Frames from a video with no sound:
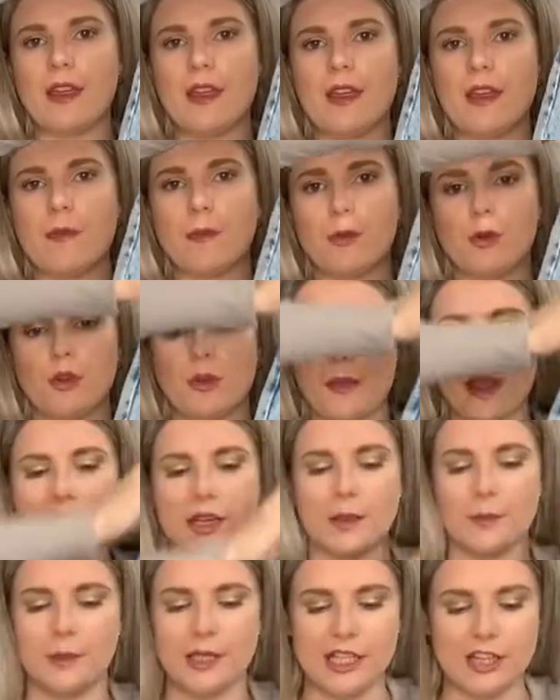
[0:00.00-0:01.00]
they've brought them out in a
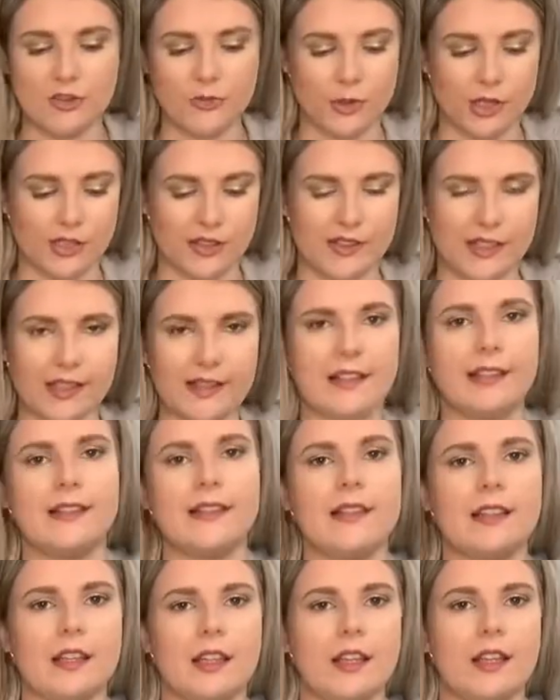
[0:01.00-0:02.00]
bleach because this is
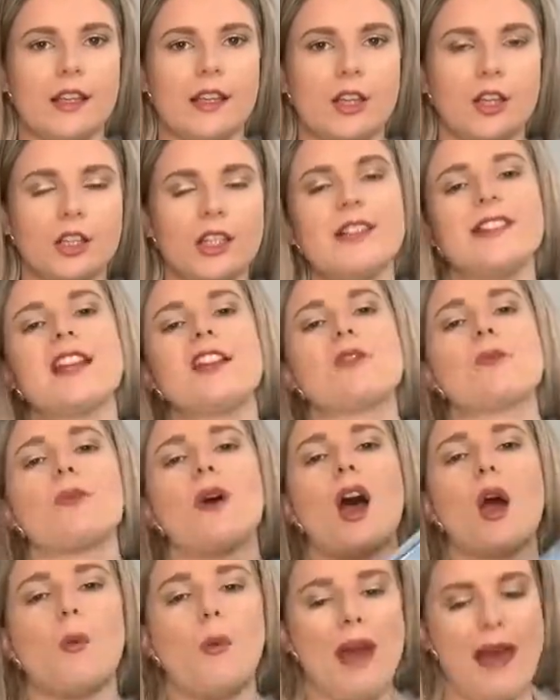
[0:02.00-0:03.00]
the colour denim that
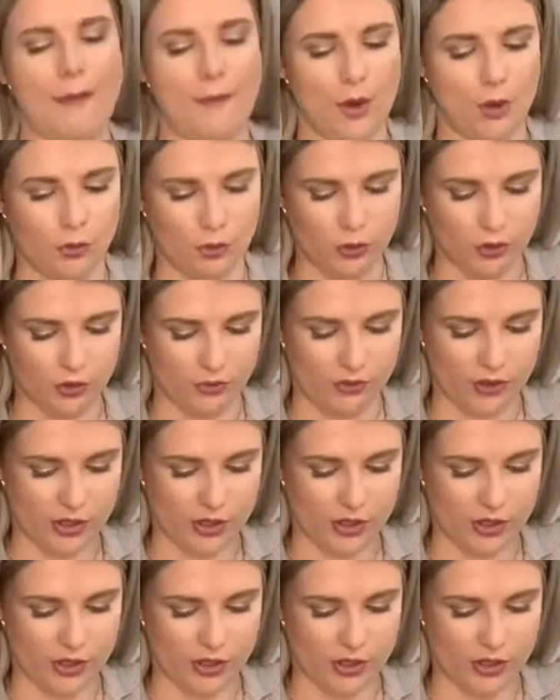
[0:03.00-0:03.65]
I wear most of the